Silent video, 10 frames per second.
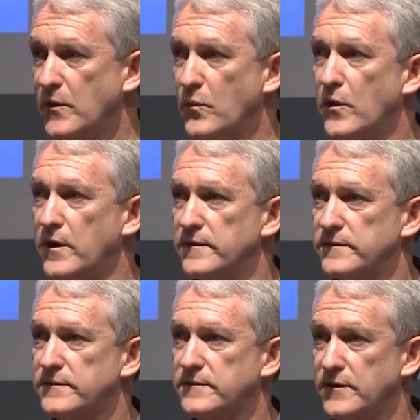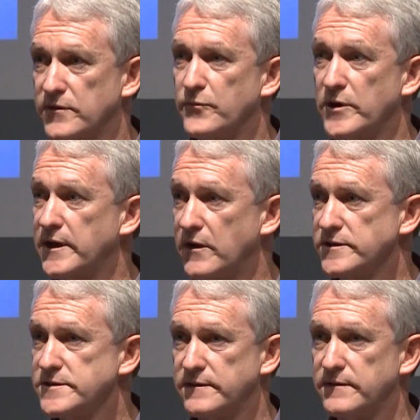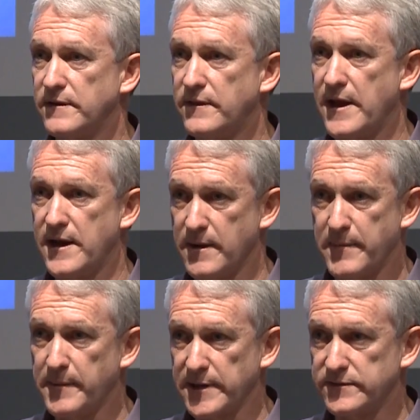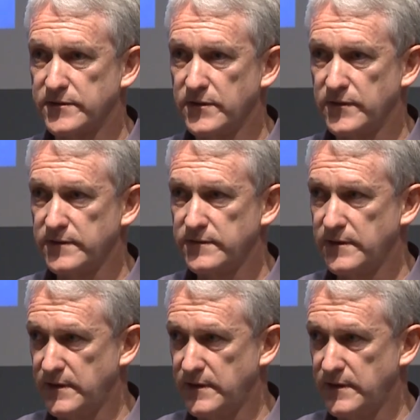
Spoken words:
was because I'm really conscious that in the public service,